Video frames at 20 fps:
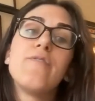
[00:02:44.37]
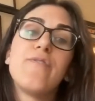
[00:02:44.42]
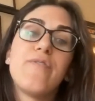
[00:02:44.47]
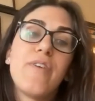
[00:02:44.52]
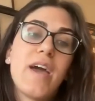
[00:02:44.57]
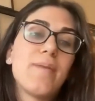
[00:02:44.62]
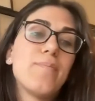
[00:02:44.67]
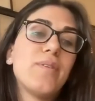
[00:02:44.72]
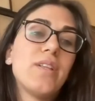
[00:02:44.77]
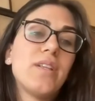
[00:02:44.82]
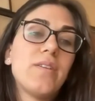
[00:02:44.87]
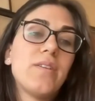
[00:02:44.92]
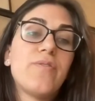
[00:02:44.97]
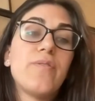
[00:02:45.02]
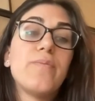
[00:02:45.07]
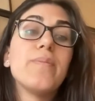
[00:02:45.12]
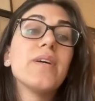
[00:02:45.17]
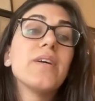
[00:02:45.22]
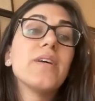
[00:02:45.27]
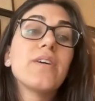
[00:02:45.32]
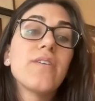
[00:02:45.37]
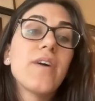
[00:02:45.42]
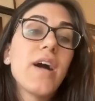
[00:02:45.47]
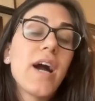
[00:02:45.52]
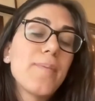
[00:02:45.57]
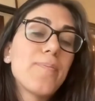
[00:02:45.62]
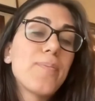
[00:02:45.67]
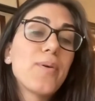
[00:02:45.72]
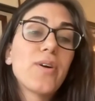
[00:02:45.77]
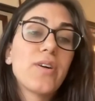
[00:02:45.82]
familial
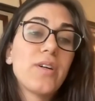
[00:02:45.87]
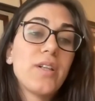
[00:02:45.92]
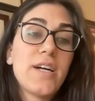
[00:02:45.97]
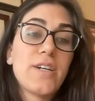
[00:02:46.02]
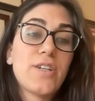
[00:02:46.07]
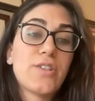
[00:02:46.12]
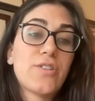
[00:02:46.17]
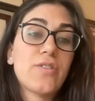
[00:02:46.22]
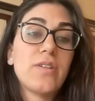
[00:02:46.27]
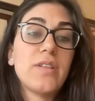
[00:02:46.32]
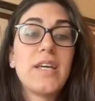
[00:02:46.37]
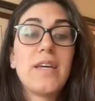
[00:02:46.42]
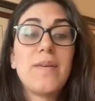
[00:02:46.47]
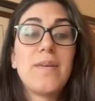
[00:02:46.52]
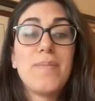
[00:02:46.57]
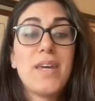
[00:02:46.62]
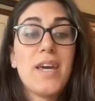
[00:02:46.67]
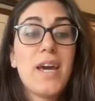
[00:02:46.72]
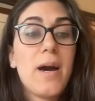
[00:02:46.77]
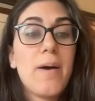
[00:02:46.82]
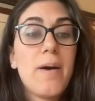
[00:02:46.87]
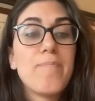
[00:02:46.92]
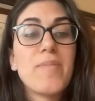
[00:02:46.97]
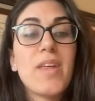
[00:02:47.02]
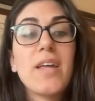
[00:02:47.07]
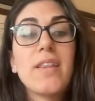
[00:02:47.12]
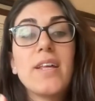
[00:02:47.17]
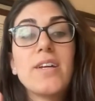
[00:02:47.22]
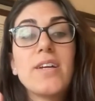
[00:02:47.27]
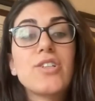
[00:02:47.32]
hypercholesterolemia
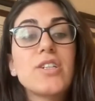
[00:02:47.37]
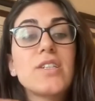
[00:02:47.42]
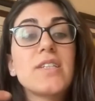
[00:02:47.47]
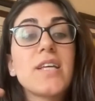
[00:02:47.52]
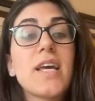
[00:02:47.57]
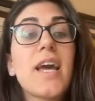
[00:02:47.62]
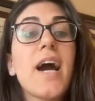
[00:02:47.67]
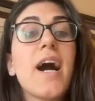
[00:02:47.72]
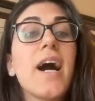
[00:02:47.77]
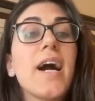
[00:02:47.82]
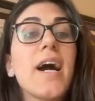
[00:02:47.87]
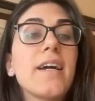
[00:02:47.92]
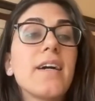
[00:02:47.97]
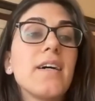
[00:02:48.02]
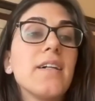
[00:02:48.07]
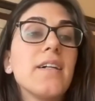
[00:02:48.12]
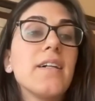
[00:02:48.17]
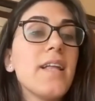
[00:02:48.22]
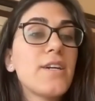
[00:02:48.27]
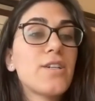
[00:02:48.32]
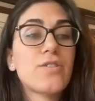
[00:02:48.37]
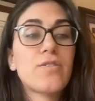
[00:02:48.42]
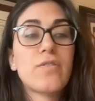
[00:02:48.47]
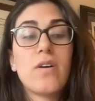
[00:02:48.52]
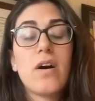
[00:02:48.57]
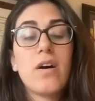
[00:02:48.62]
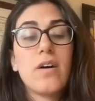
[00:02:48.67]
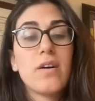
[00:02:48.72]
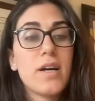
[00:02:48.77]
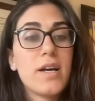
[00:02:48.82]
and let's just say high
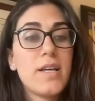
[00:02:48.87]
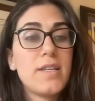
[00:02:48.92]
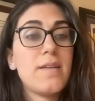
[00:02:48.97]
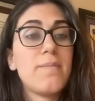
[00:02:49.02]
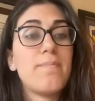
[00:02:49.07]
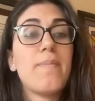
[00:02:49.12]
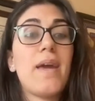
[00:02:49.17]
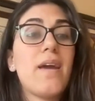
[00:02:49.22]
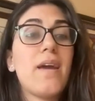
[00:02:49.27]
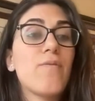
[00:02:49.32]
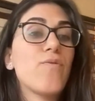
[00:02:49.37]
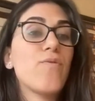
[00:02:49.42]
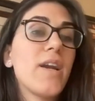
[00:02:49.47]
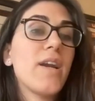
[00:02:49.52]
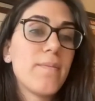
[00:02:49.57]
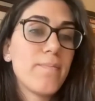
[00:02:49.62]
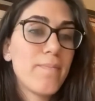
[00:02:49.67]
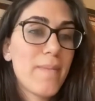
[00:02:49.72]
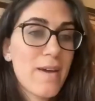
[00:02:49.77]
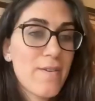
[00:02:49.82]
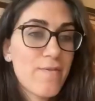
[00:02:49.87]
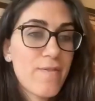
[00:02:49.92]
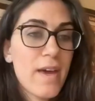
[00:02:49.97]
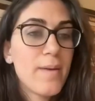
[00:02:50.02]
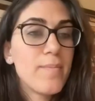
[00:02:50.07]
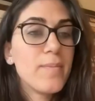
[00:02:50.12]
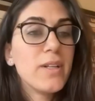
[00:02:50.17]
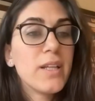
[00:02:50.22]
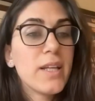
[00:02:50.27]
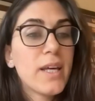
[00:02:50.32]
cholesterol because it may run in my
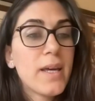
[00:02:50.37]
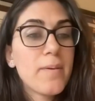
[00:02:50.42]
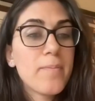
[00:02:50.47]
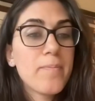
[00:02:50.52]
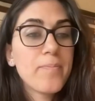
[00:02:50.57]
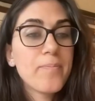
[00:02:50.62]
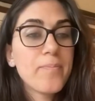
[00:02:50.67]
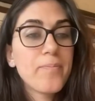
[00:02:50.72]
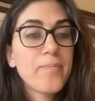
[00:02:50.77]
family?